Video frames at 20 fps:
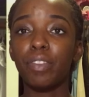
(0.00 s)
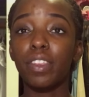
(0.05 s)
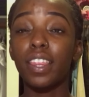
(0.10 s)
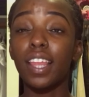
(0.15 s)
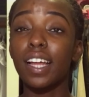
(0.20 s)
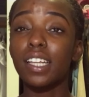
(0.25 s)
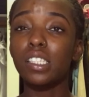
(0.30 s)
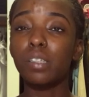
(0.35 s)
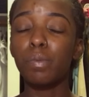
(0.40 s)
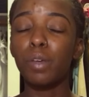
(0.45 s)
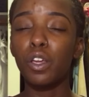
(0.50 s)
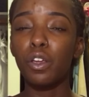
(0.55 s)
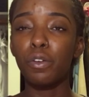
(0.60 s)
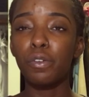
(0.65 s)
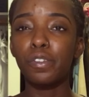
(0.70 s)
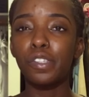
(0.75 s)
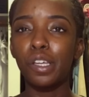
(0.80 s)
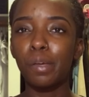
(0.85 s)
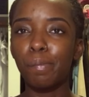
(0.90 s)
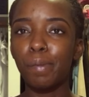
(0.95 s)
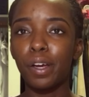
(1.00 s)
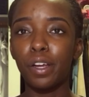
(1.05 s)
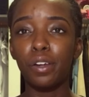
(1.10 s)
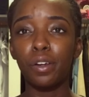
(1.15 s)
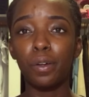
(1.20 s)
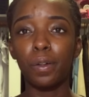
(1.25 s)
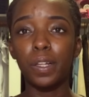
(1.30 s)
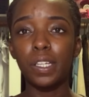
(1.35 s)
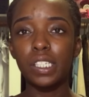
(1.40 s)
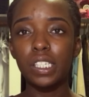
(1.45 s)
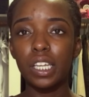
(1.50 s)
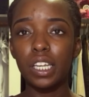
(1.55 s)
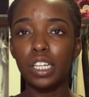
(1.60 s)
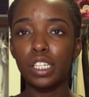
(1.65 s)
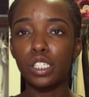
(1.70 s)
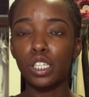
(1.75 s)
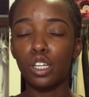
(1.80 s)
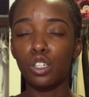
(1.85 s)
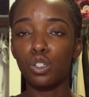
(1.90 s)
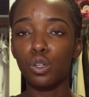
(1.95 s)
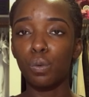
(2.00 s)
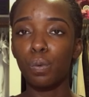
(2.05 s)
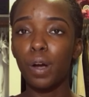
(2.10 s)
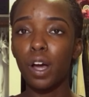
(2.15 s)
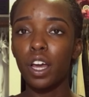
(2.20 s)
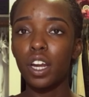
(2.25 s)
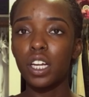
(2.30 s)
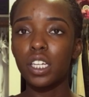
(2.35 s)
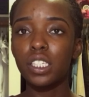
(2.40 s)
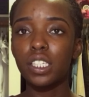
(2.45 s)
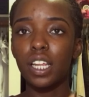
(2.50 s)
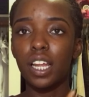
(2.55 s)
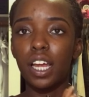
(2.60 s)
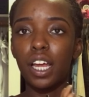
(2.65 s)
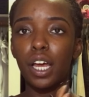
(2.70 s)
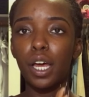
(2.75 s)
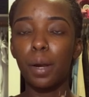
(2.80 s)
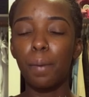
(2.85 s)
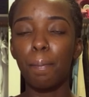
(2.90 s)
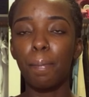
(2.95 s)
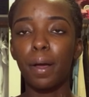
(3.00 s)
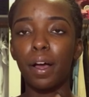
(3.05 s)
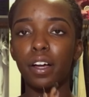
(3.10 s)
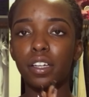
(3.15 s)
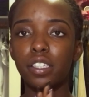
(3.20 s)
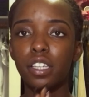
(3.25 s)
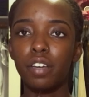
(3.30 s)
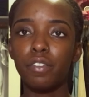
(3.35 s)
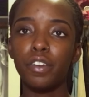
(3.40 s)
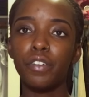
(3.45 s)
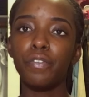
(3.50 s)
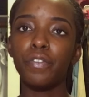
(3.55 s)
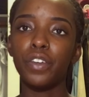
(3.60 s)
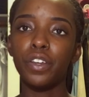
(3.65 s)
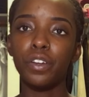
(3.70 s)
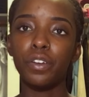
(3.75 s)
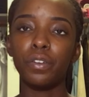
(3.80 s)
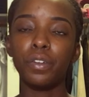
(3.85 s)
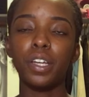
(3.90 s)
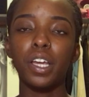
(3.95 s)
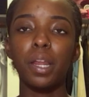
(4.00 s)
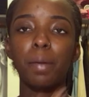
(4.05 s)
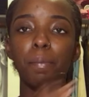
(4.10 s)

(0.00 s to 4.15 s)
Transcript: That's me using my NOLA Skin Essential products that I unboxed and reviewed